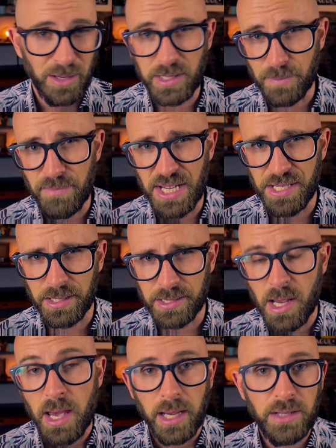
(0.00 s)
was
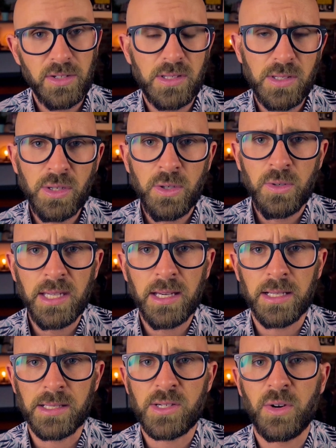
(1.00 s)
immediate. In just 2
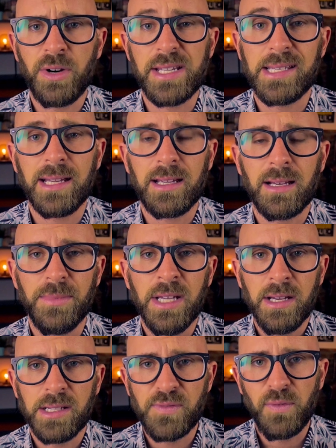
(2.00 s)
years, tourism income
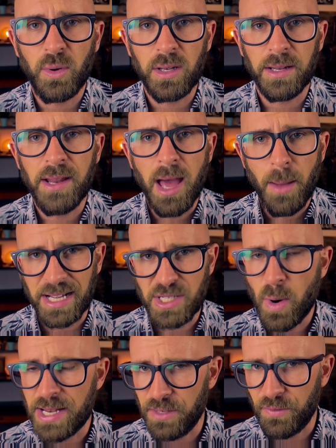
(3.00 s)
has fallen by
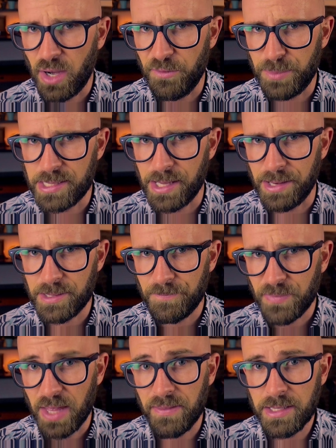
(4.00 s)
25%.
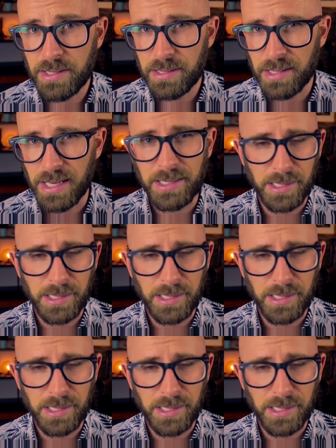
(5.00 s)
And this is